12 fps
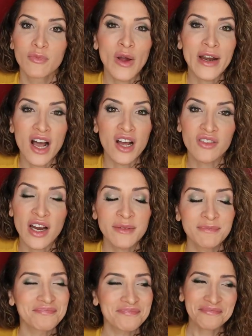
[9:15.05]
Why not,
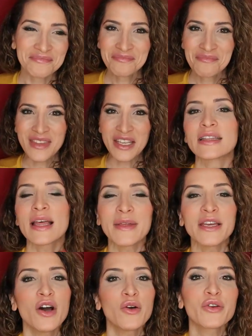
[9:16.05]
right? Let
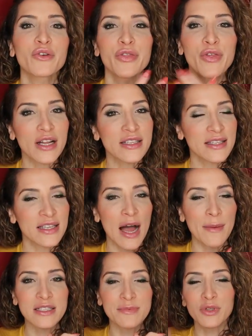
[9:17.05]
me know your thoughts in the
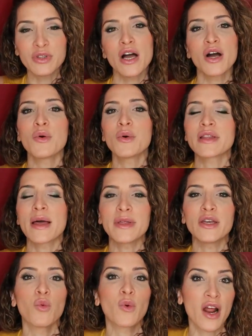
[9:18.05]
comments below. Let me
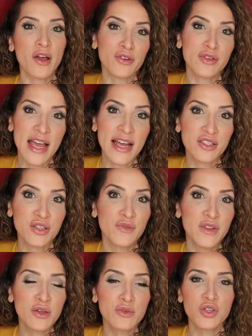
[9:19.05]
know what other tattoo
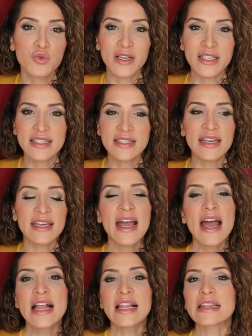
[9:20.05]
videos you want to see.
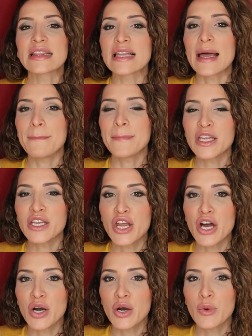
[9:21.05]
Let me
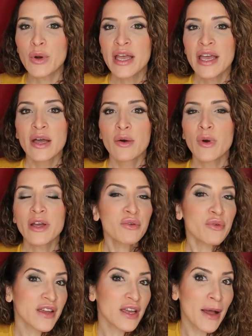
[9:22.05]
know what you
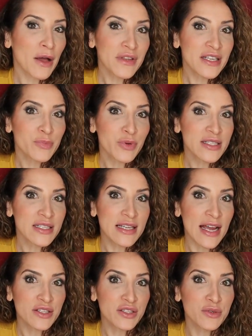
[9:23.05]
think about these prison
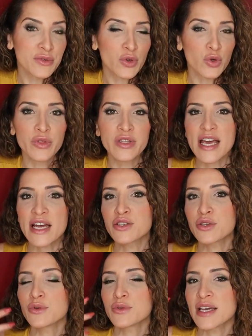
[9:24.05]
tattoos or the
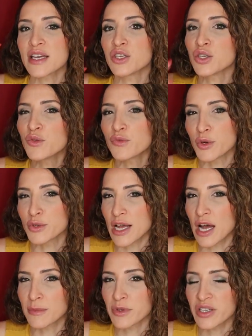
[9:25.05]
tattoos that you've most
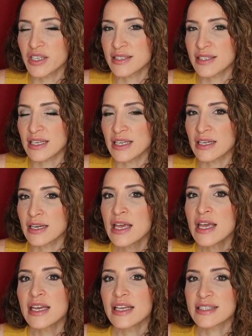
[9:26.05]
commonly seen
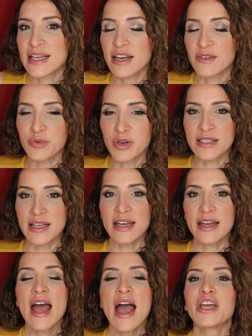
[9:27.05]
inside of prison.
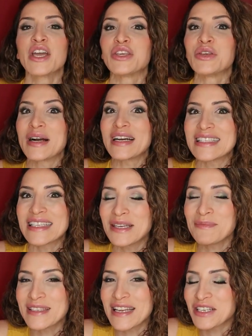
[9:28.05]
You guys
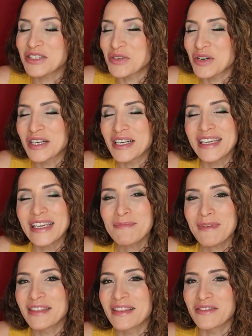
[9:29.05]
keep staying strong,
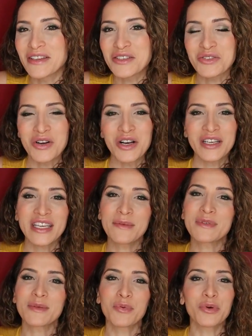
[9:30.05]
keep loving strong,
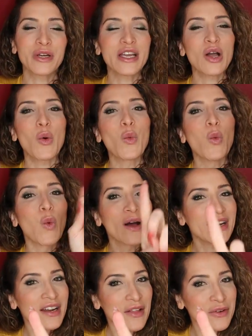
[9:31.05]
keep supporting
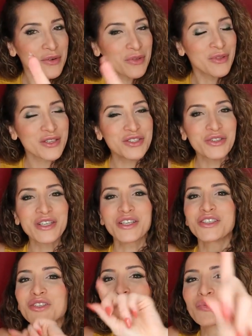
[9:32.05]
one another through this journey
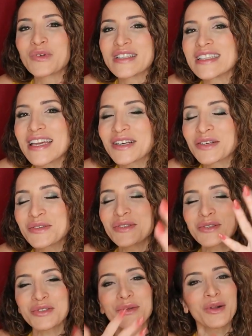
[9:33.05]
because you're one day
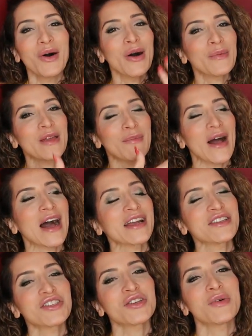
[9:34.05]
closer to it all being
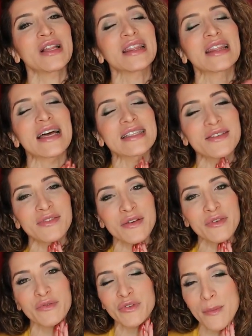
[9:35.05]
behind you. Lots of
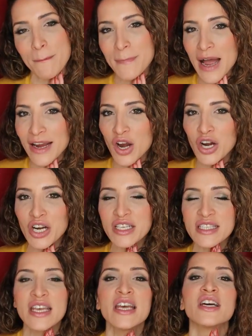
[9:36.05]
love from my
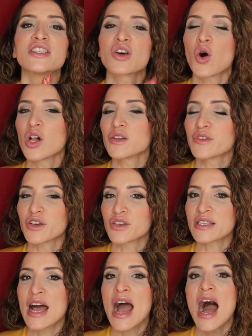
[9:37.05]
heart to all of
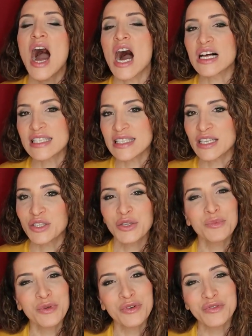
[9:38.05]
yours. I'll see
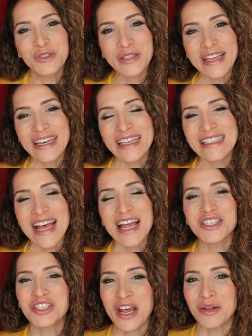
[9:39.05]
you beautiful ladies
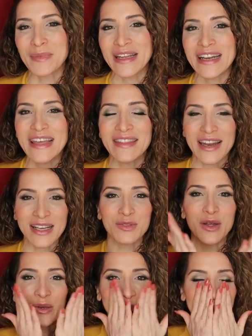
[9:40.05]
and gentlemen in the
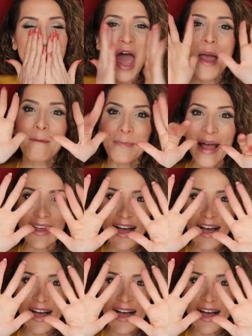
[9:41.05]
next one. Bye